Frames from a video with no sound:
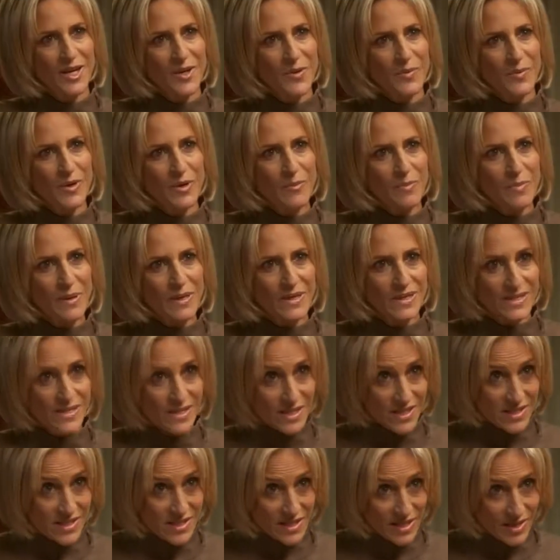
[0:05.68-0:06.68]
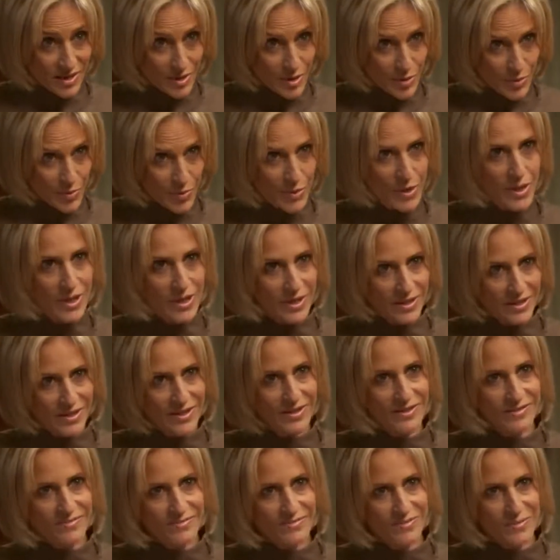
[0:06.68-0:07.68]
we'd be discussing your
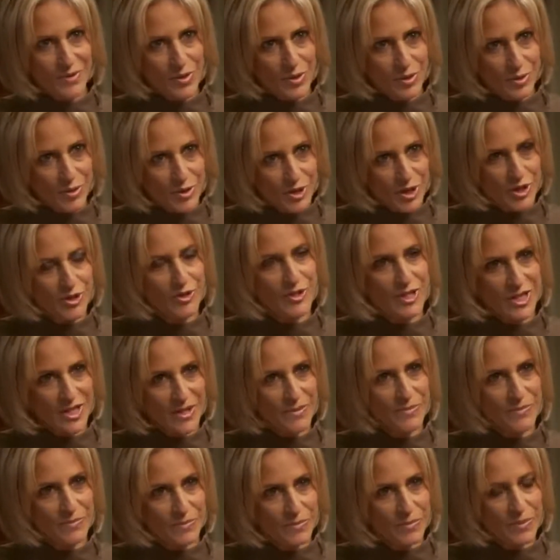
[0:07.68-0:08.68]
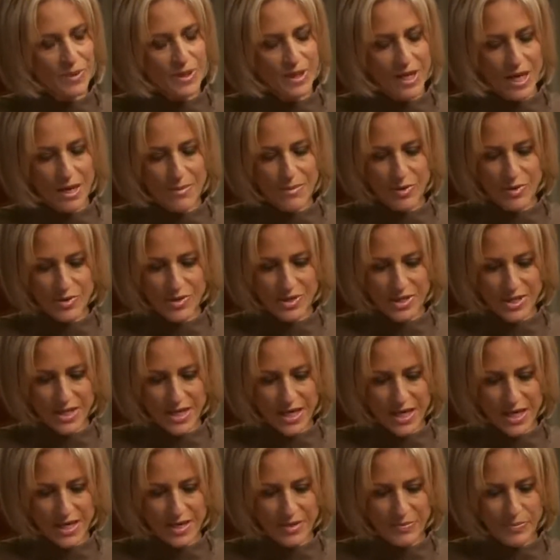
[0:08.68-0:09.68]
work, your duty. We'll come on to
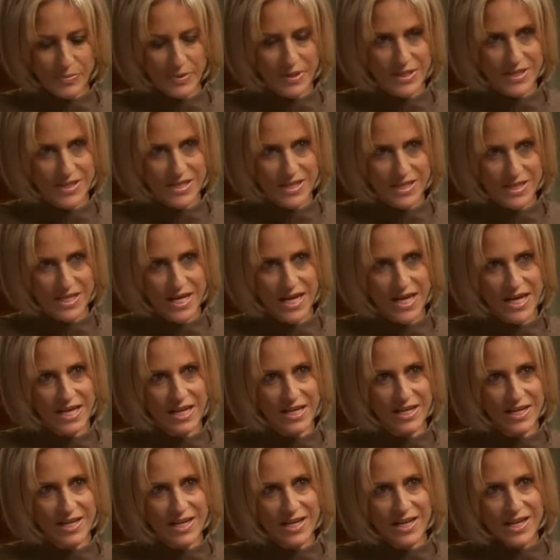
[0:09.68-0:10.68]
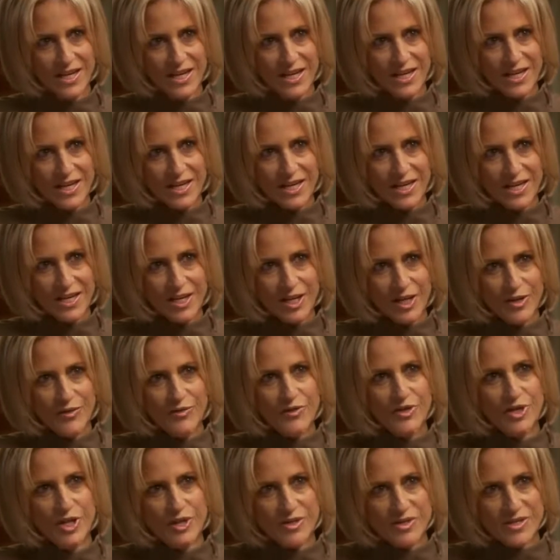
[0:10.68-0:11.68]
that. But today, you've
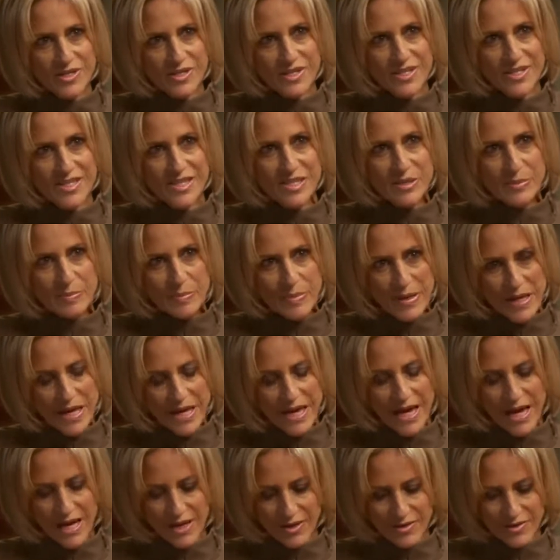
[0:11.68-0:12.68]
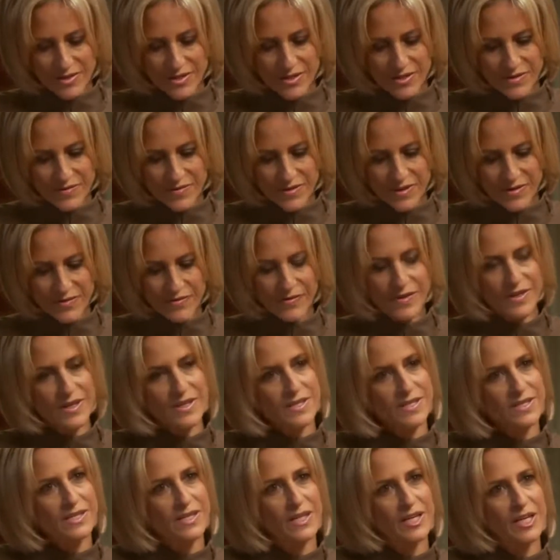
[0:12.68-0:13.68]
chosen to speak out for the
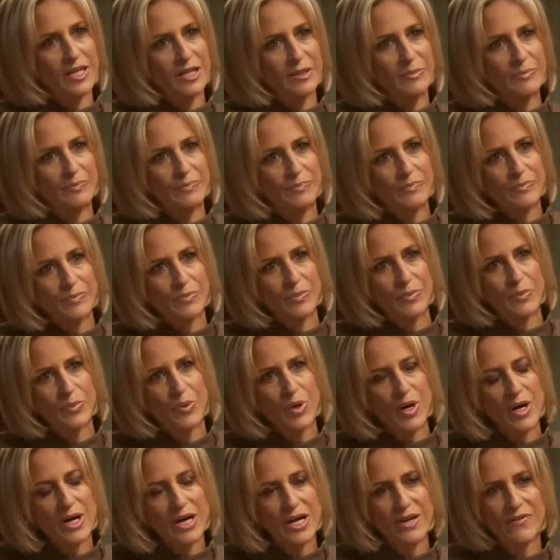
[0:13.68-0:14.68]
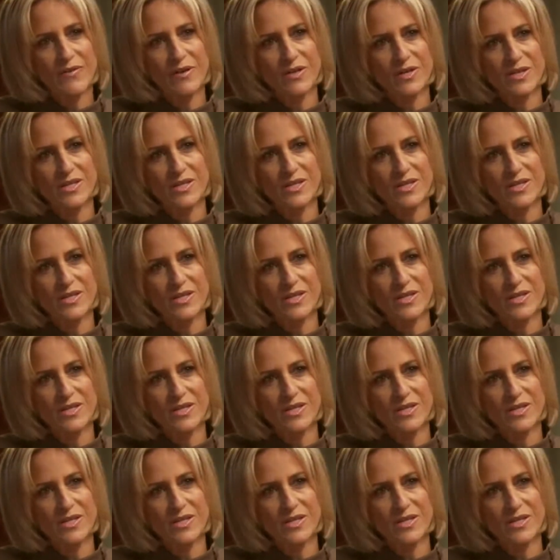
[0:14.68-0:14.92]
first time. Why have you